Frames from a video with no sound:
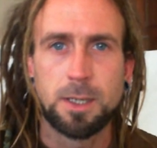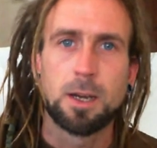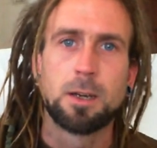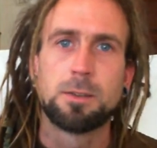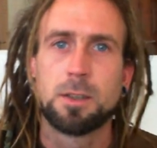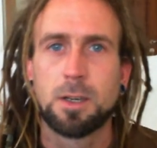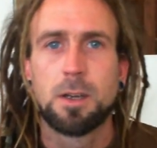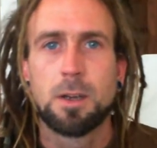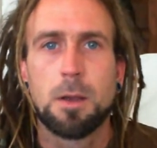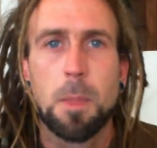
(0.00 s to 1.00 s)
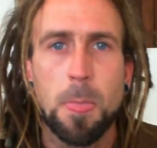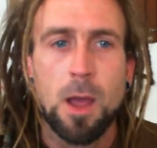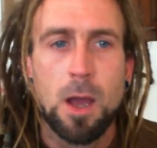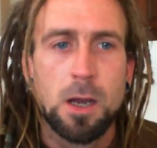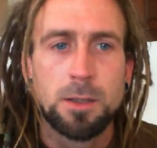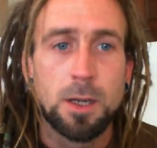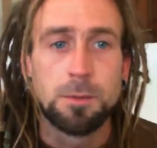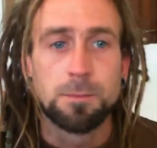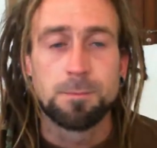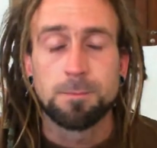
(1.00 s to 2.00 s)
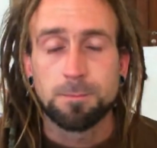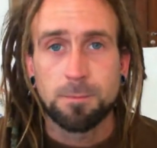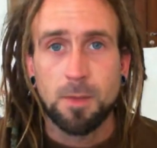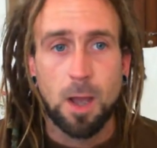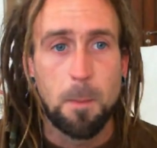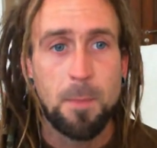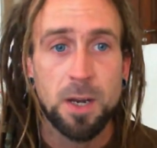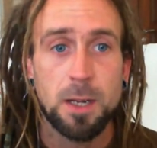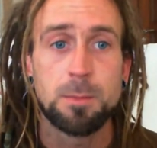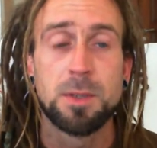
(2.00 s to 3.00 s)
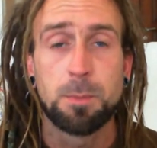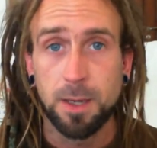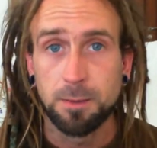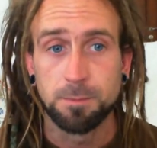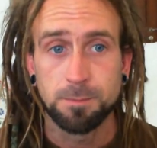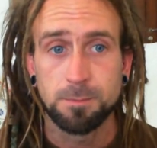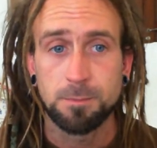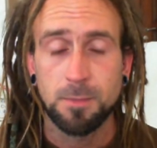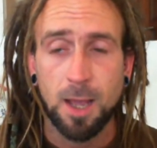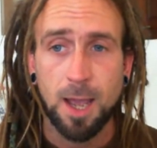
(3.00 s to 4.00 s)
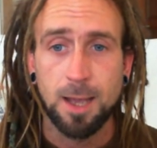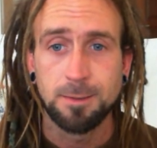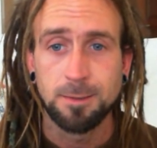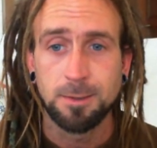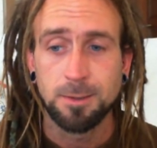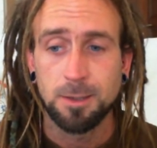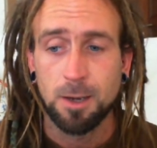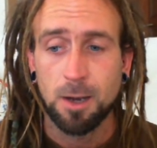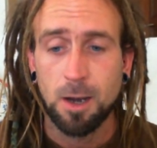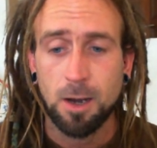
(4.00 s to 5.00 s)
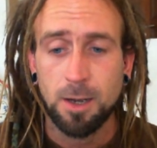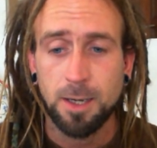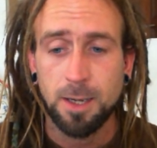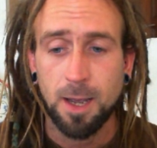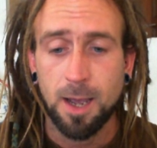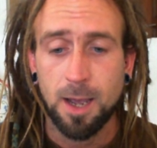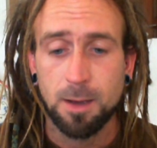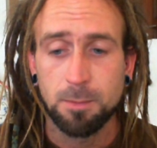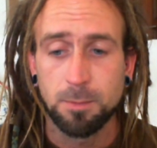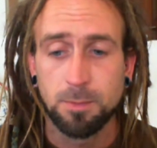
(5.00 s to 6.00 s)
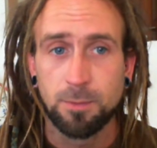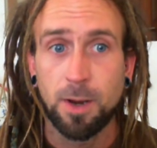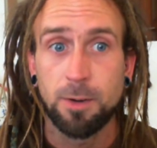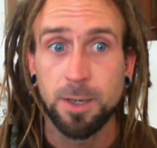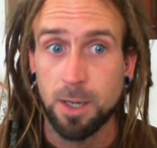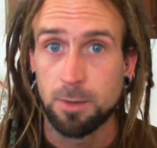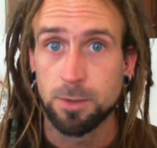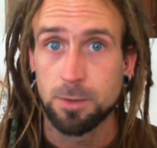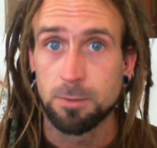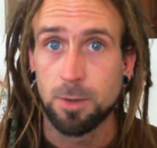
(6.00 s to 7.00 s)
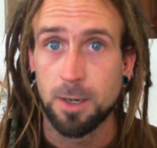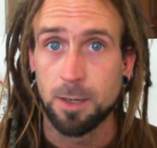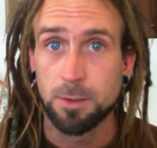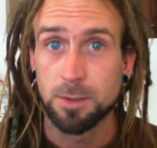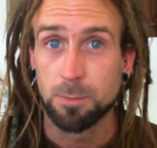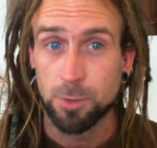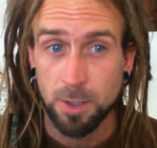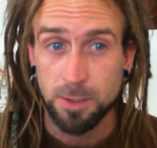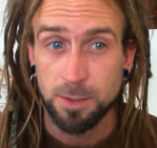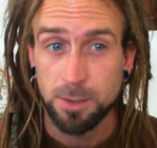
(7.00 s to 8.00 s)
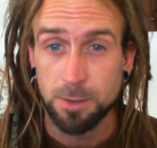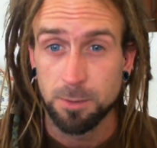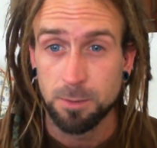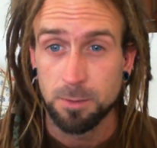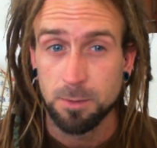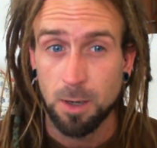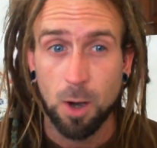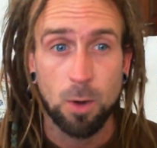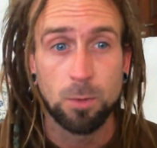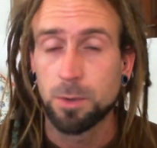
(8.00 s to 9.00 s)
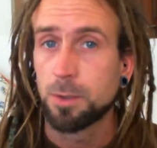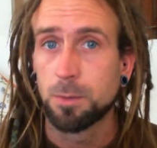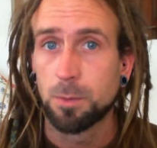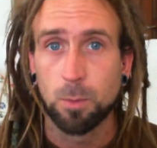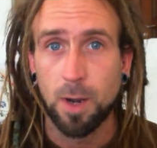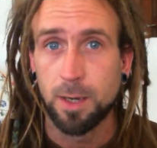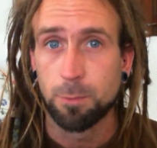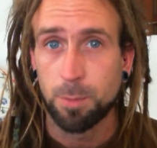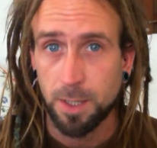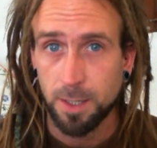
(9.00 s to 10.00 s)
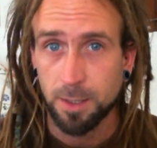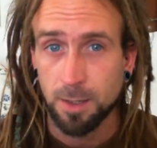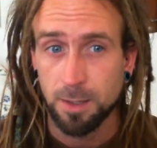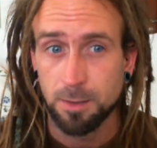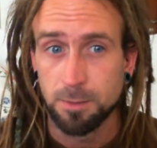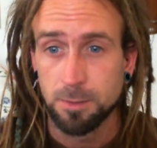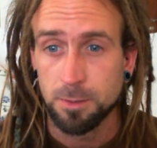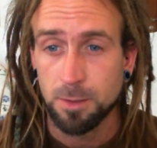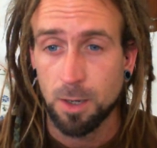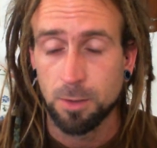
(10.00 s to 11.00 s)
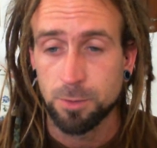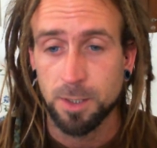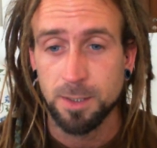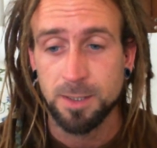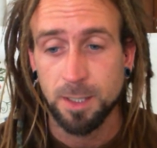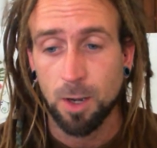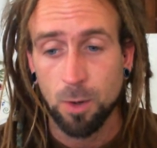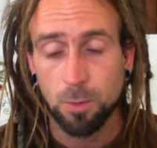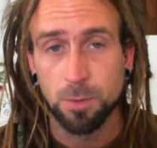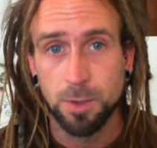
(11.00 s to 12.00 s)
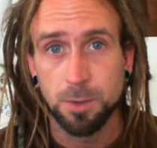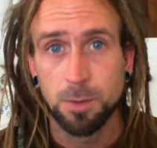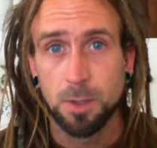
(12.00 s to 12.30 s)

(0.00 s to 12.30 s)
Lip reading: goes. So, my name is Ben, and I am very nervous right now because I'm trying to do a whole new way of being and trying to take a whole new